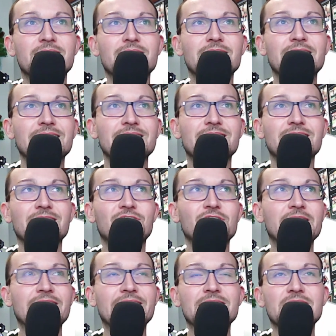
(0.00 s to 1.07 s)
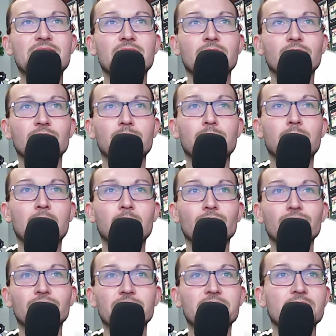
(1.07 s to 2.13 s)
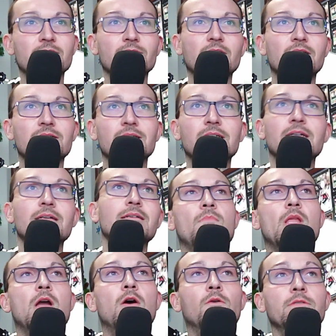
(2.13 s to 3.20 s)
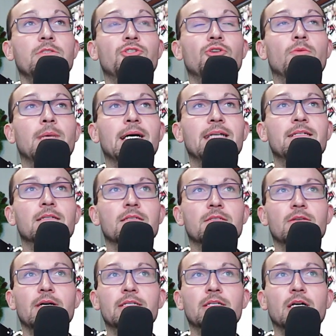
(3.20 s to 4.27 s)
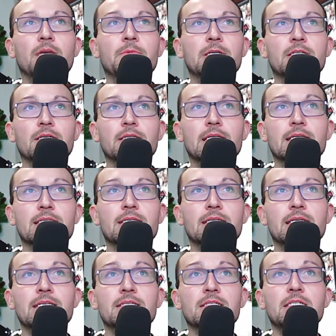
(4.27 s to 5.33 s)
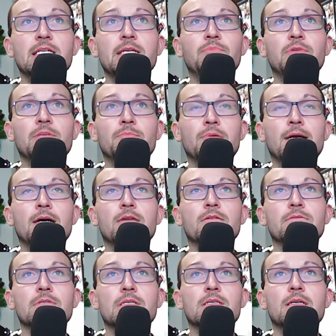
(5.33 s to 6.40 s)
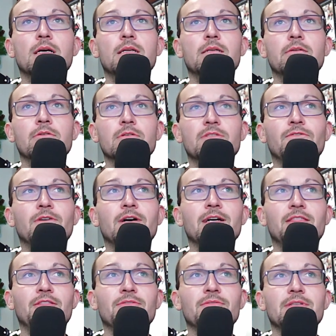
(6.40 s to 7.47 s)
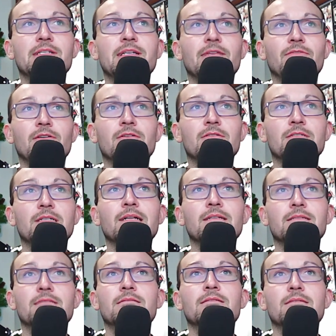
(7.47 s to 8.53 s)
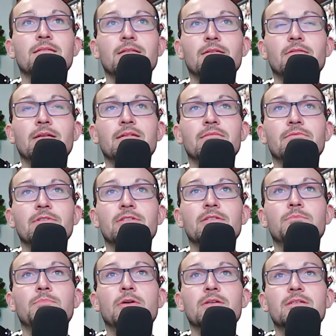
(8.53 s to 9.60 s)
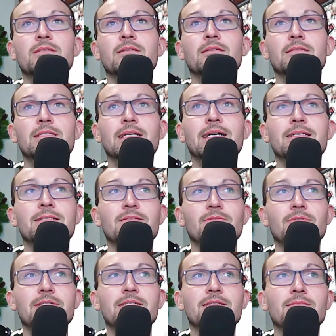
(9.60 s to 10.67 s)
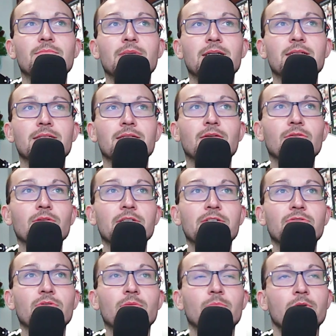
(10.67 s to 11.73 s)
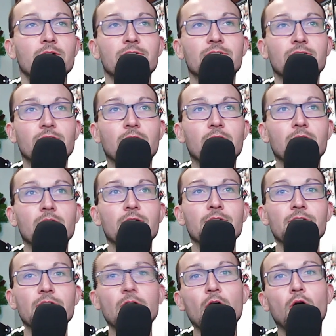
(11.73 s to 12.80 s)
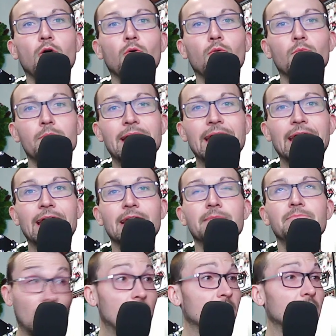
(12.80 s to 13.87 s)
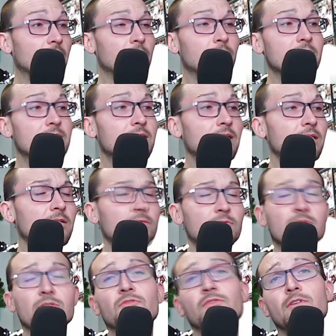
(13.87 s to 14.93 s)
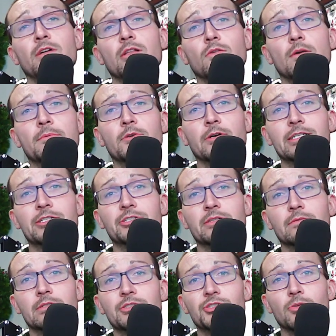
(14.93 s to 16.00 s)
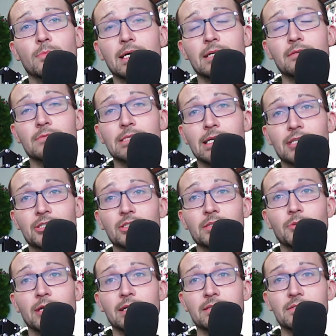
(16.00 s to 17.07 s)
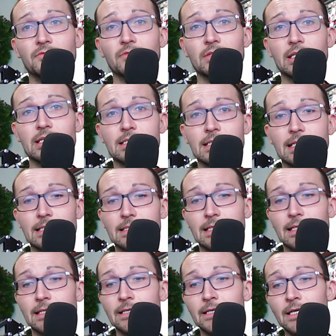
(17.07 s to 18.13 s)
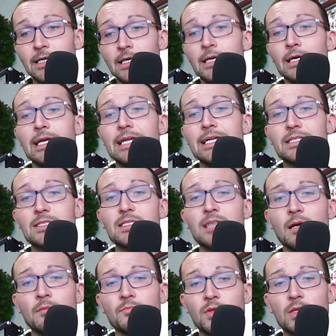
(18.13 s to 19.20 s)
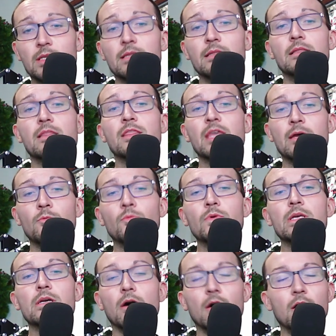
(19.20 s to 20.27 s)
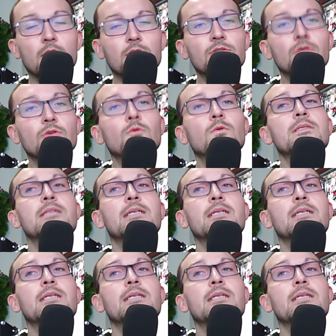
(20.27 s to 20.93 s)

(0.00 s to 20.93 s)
in such an insular bubble for so long. Oh, and Joe Biden also had comment on this. He is deeply proud of his son, who has fought through the difficult challenges, including vicious personal attacks in recent months, only to emerge stronger. You know, man. And like we've seen, there was no follow up question when Joe Biden was actually pressed for this. And uh, it's something that we all knew was